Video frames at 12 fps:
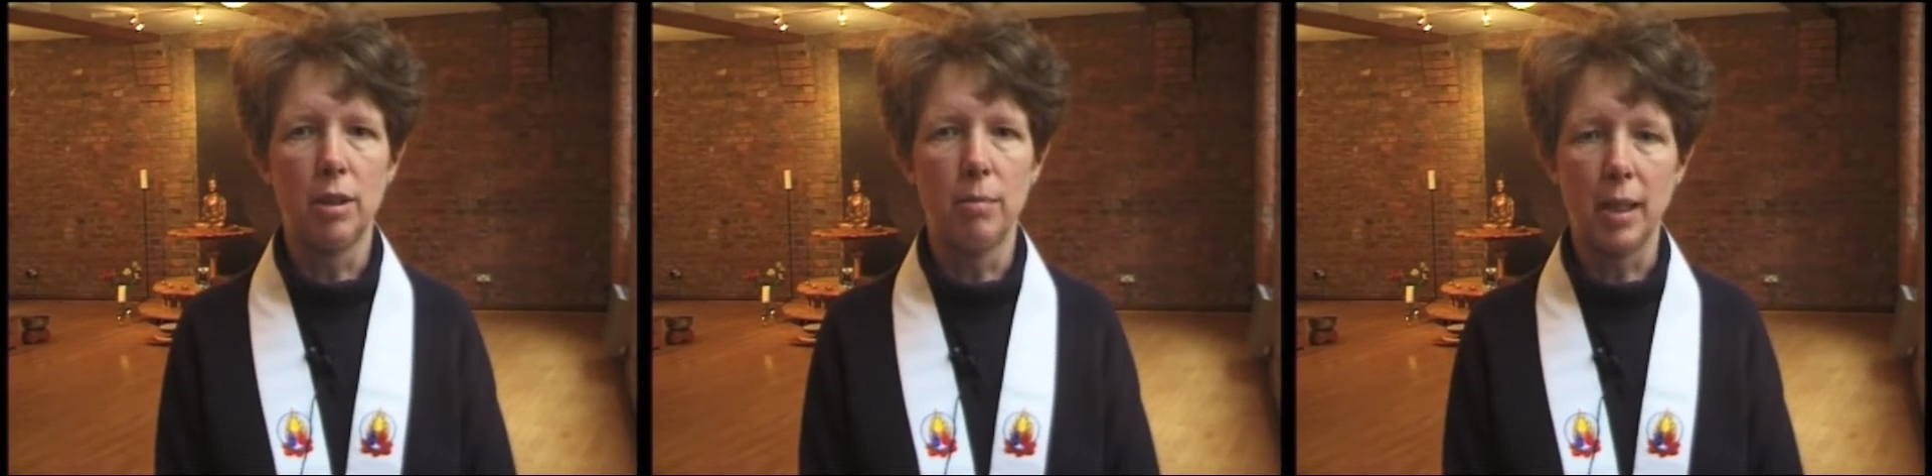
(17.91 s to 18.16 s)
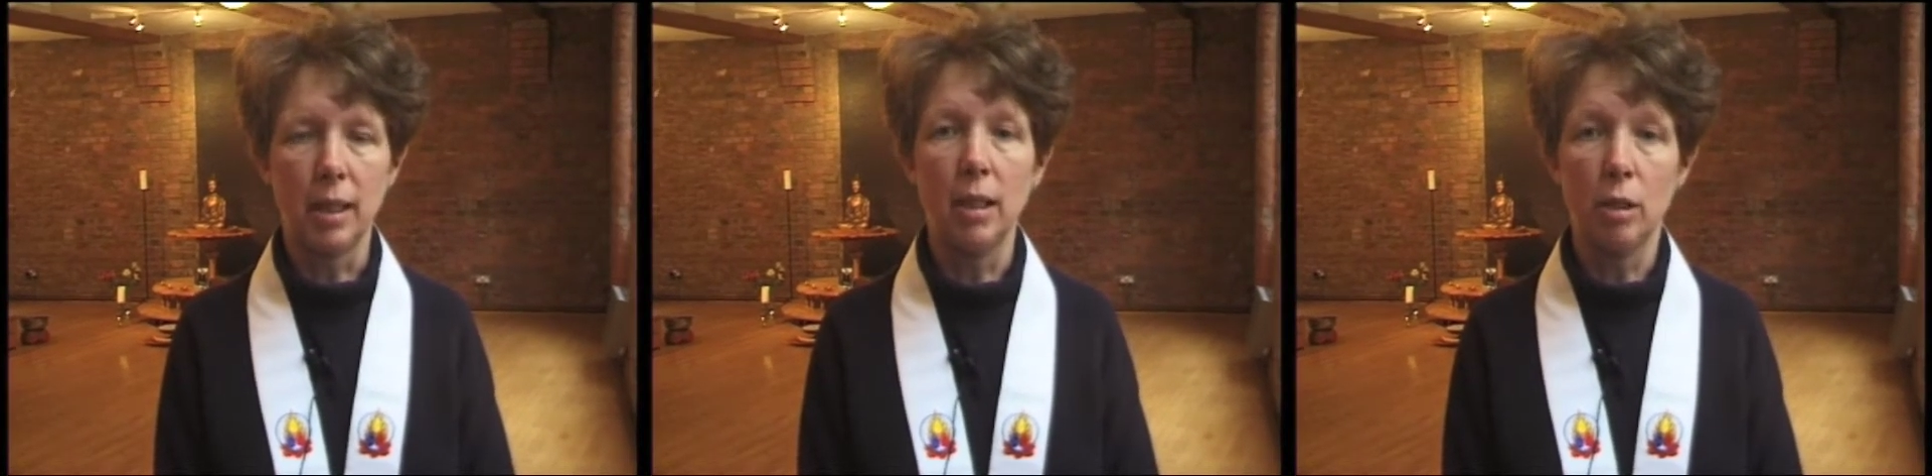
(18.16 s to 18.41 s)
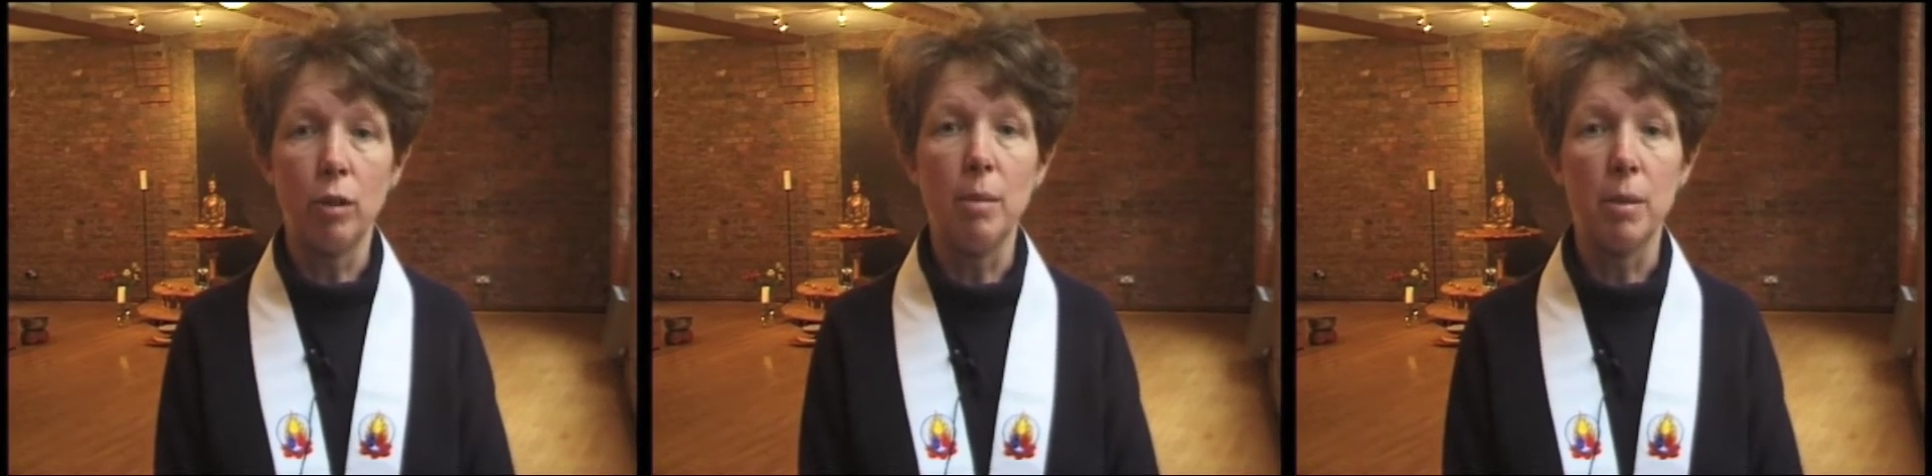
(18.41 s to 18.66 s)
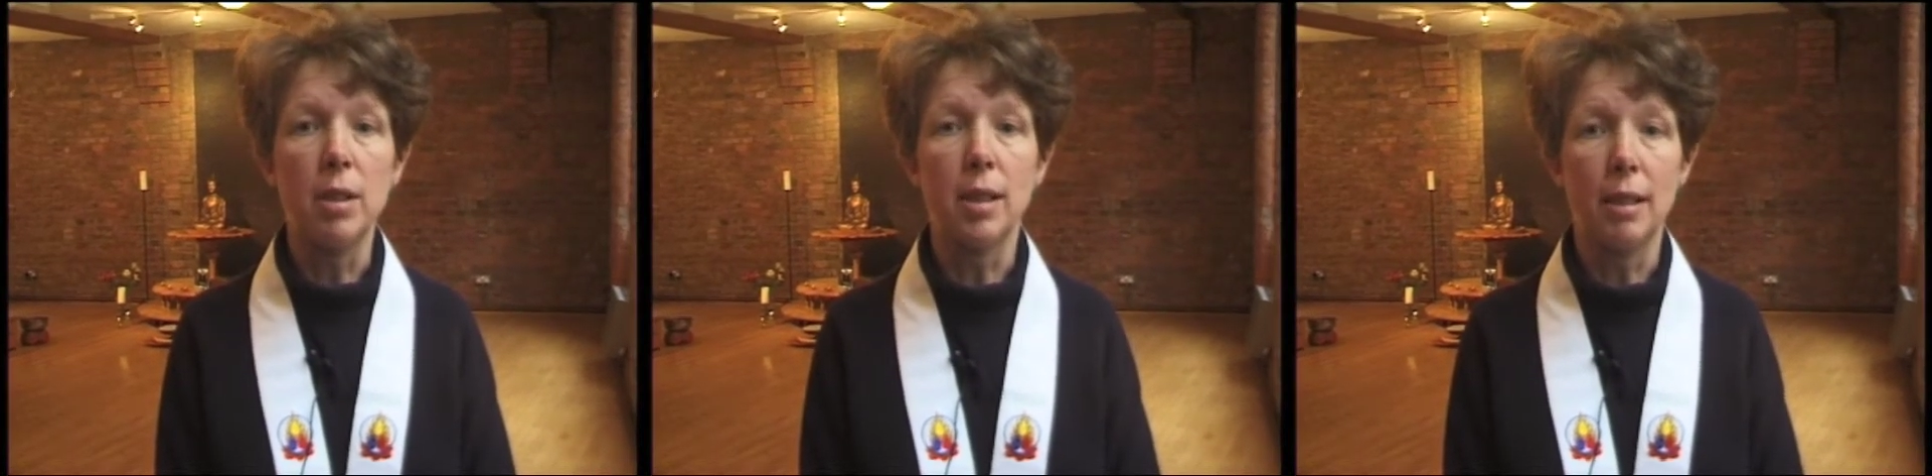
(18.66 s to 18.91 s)
making an
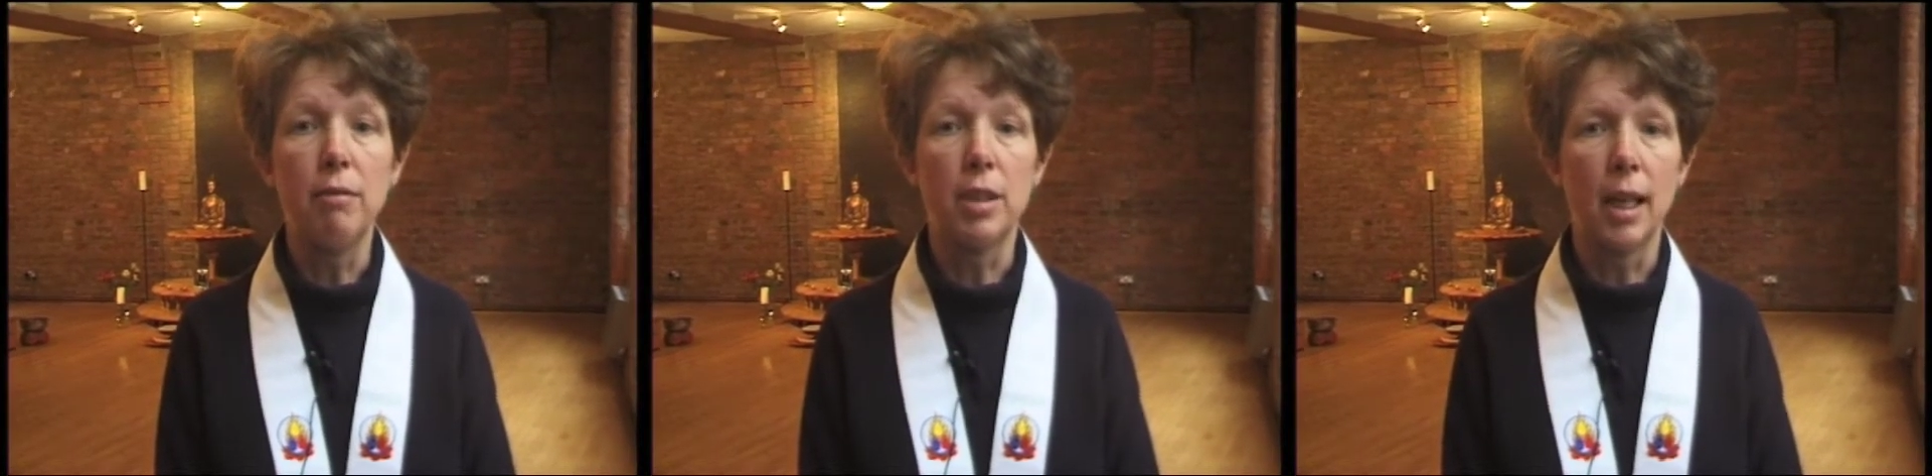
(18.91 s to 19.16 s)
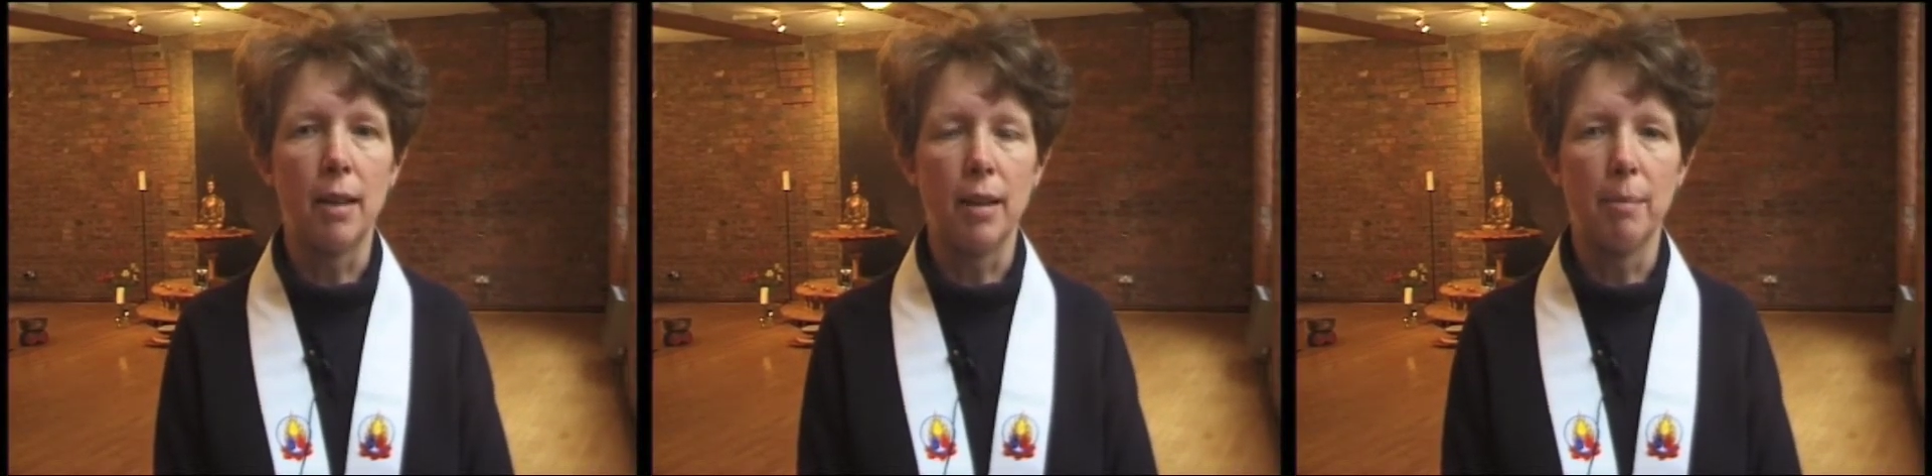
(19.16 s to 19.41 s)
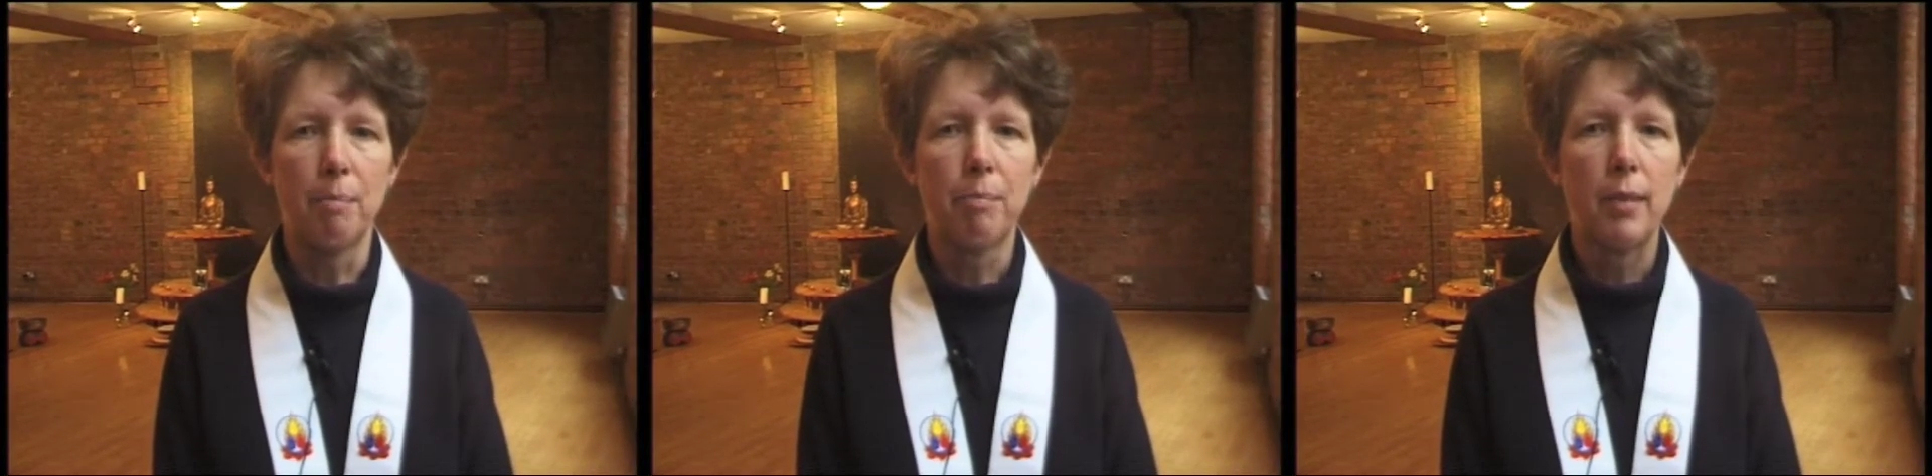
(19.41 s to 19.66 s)
agreement to live together